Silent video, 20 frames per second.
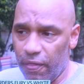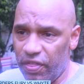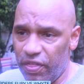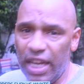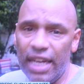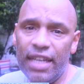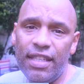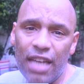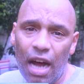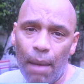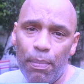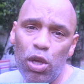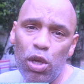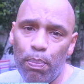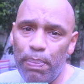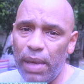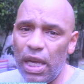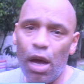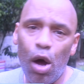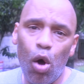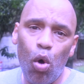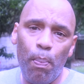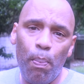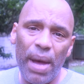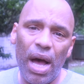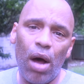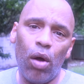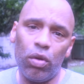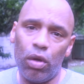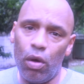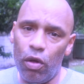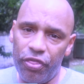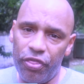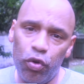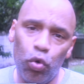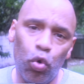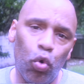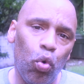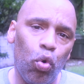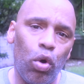the WBO belt
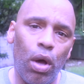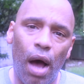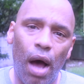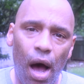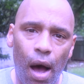through